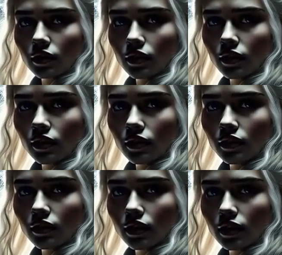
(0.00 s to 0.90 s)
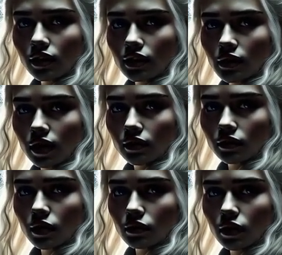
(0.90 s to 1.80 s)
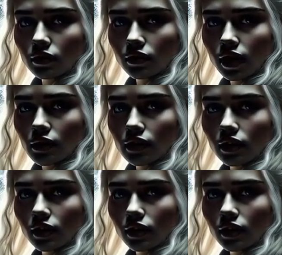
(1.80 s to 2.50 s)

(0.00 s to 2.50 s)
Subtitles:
She motioned to a guard. He stepped